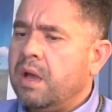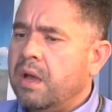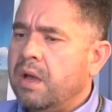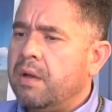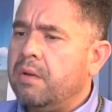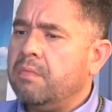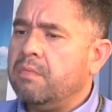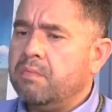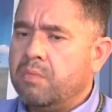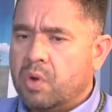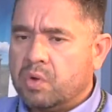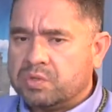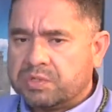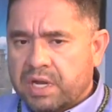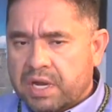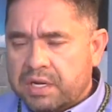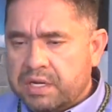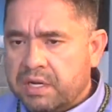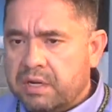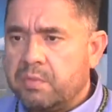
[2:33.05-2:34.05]
um,
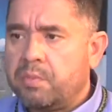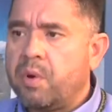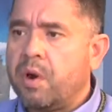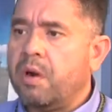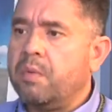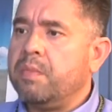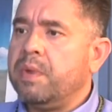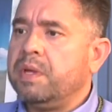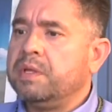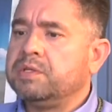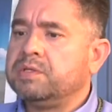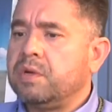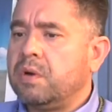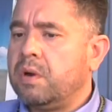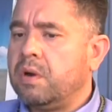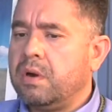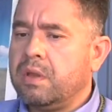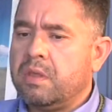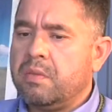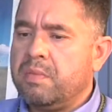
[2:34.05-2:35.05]
most IT departments
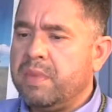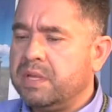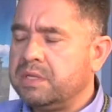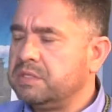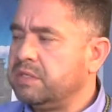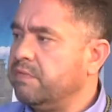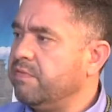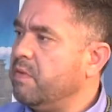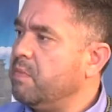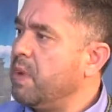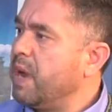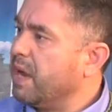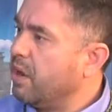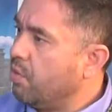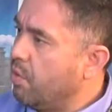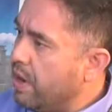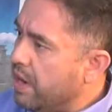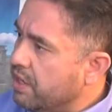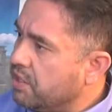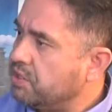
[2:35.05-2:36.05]
are in the midst of a
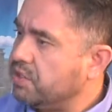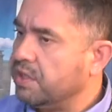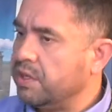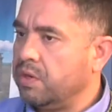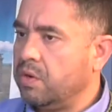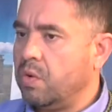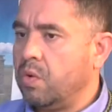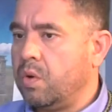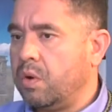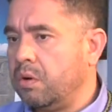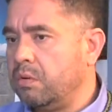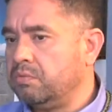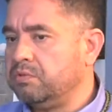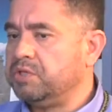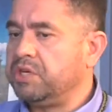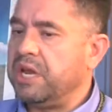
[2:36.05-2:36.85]
migration or